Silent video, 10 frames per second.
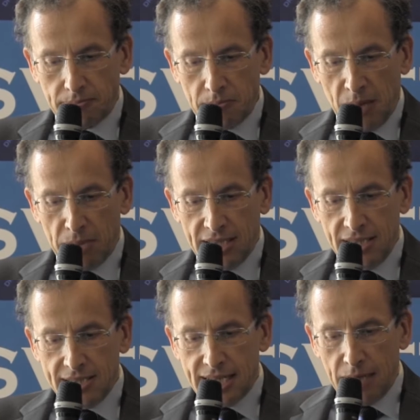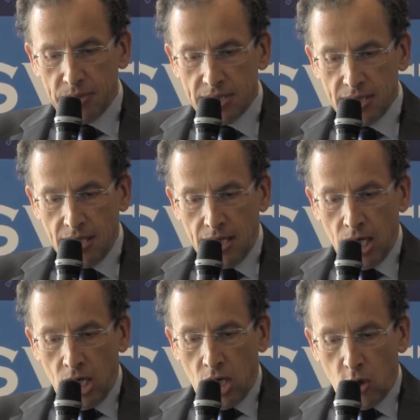But this debt
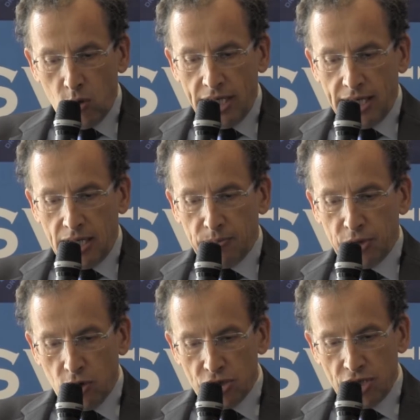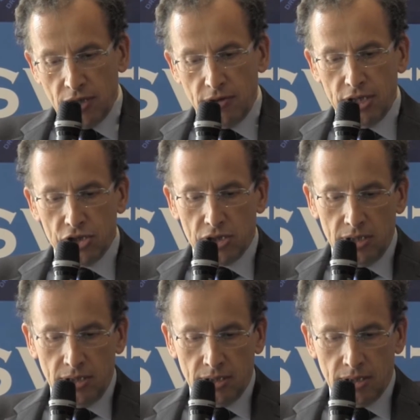only helped your generation